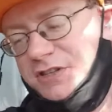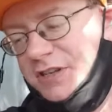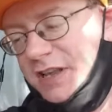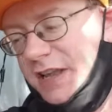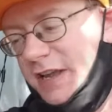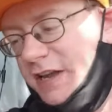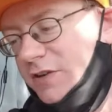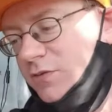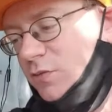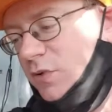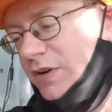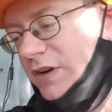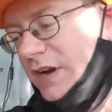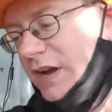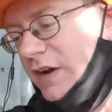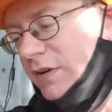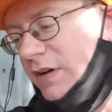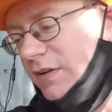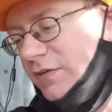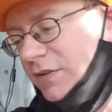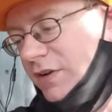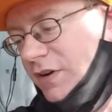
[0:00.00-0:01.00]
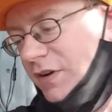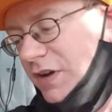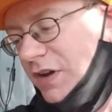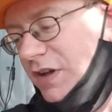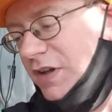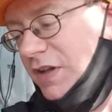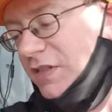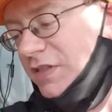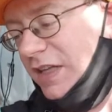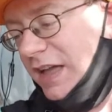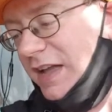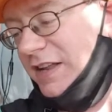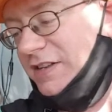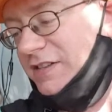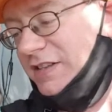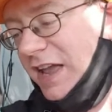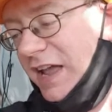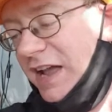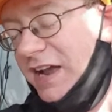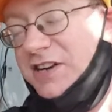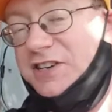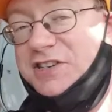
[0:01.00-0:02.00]
The second one, however,
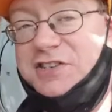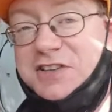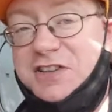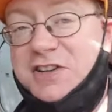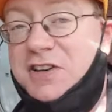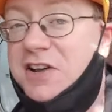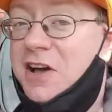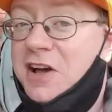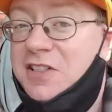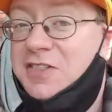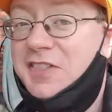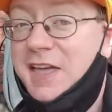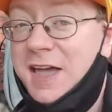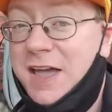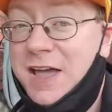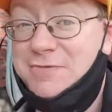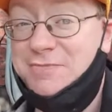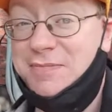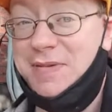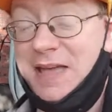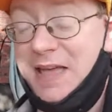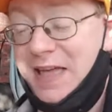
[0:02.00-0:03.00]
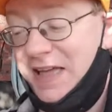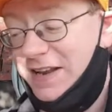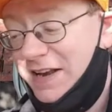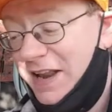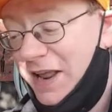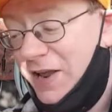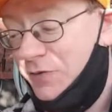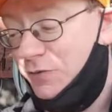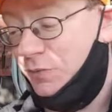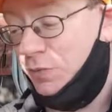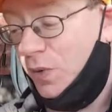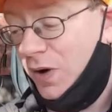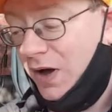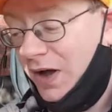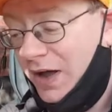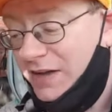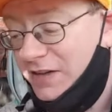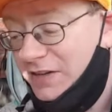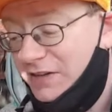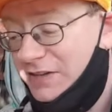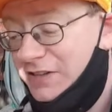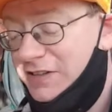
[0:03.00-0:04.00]
that's actually not that bad. A
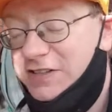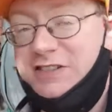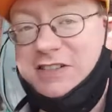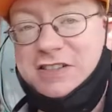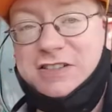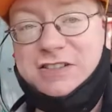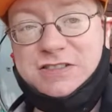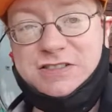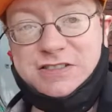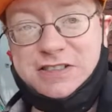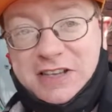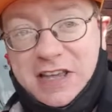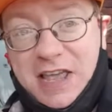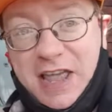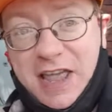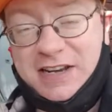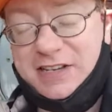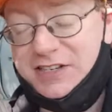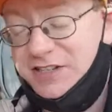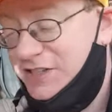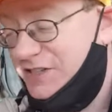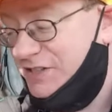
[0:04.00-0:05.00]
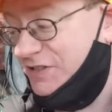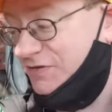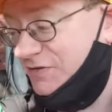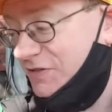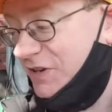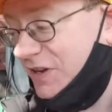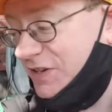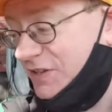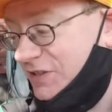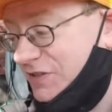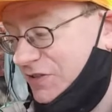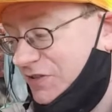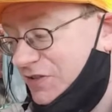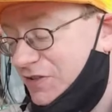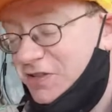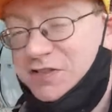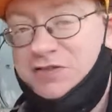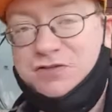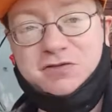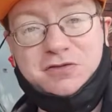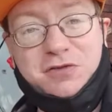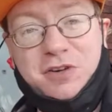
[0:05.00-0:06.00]
wild catch
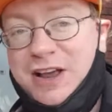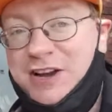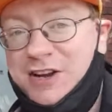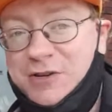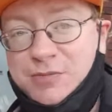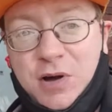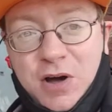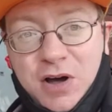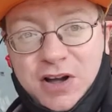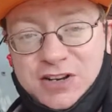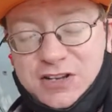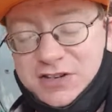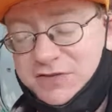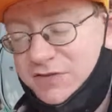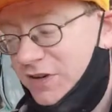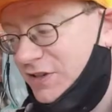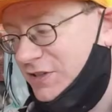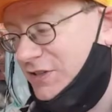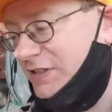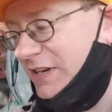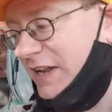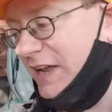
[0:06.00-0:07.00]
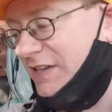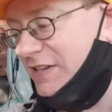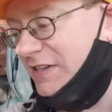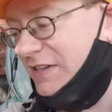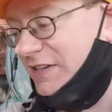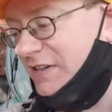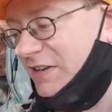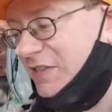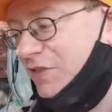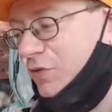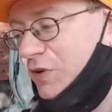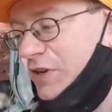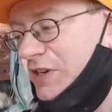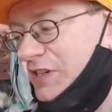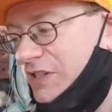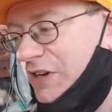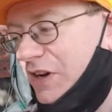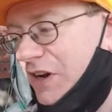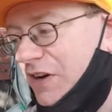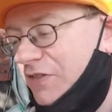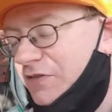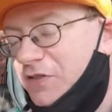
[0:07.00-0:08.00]
Duskull, random odds of all stats, getting a three
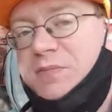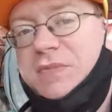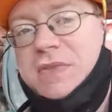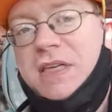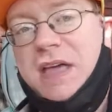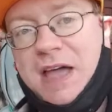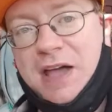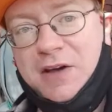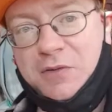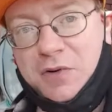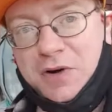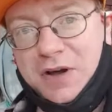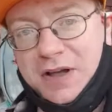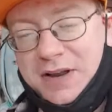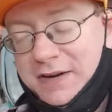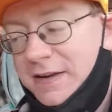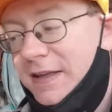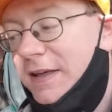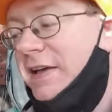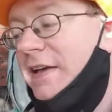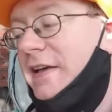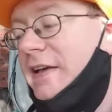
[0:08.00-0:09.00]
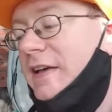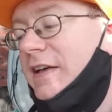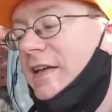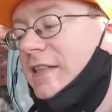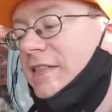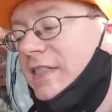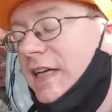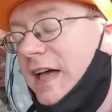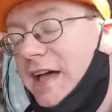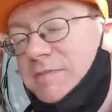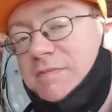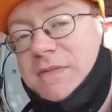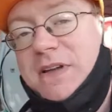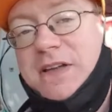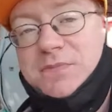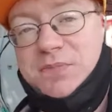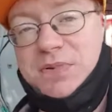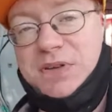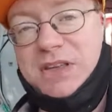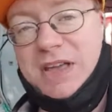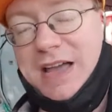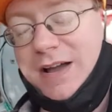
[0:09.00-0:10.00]
star from that one. That
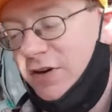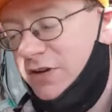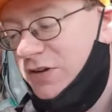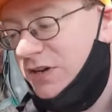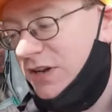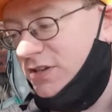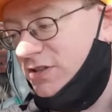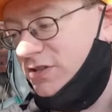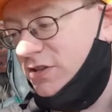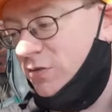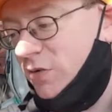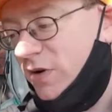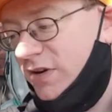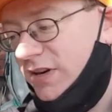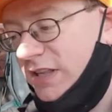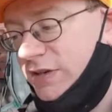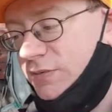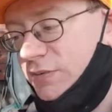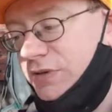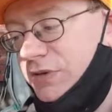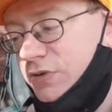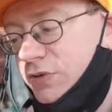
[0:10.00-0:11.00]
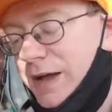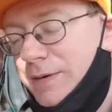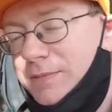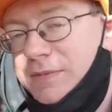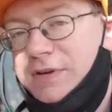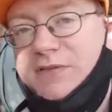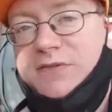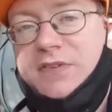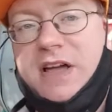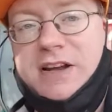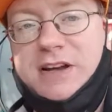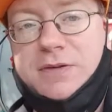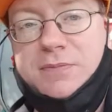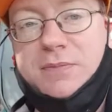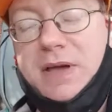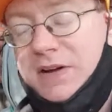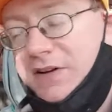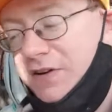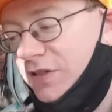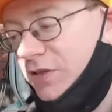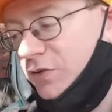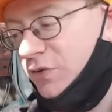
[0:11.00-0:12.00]
might be our Dusknoir, unless we do happen to find a
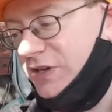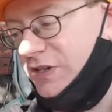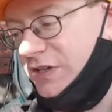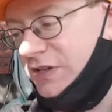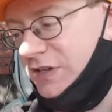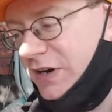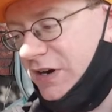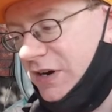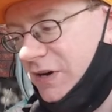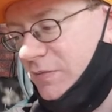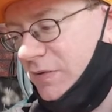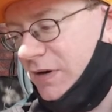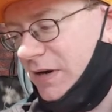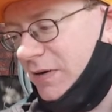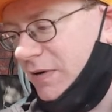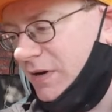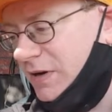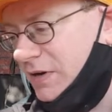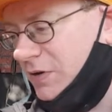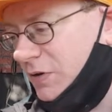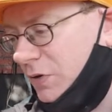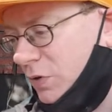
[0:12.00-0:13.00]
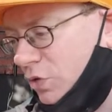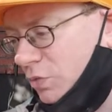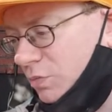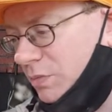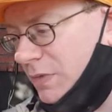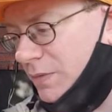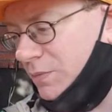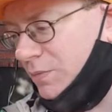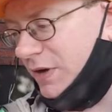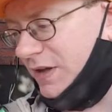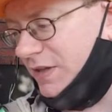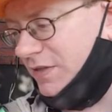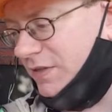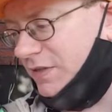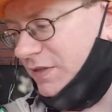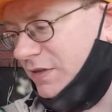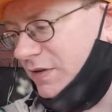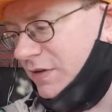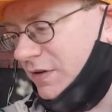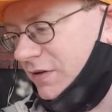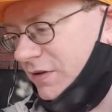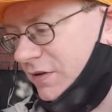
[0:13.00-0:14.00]
better three star, but I'm not going to hold my
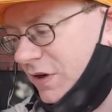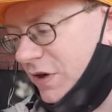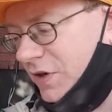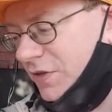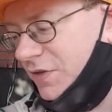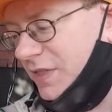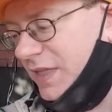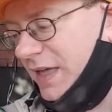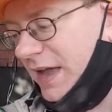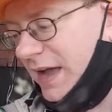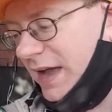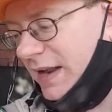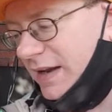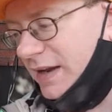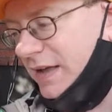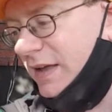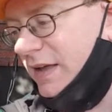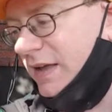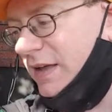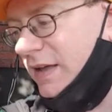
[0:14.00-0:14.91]
breath on that.